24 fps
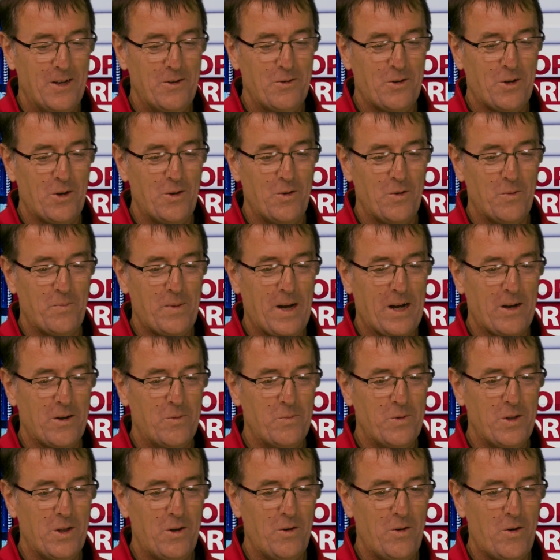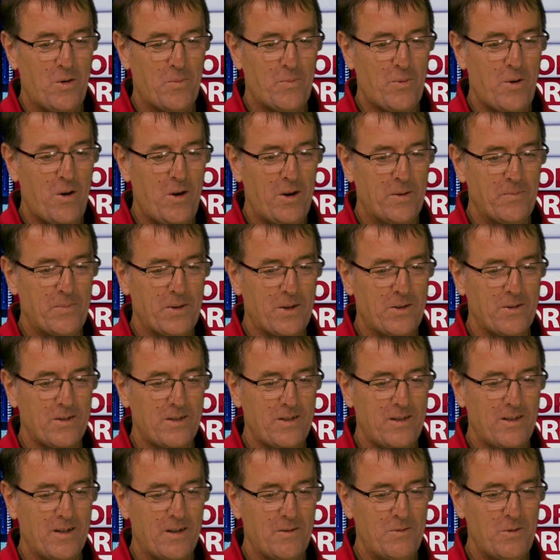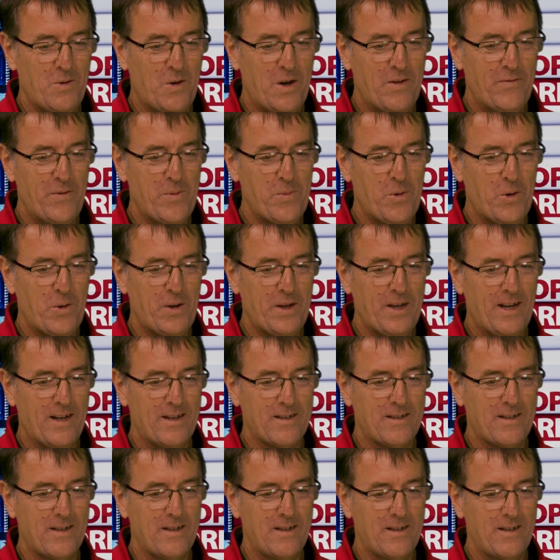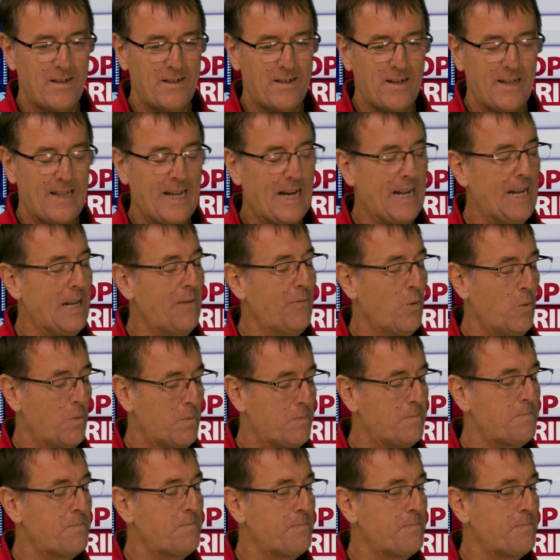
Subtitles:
you can look back on with a lot of pride because not everybody gets to that level.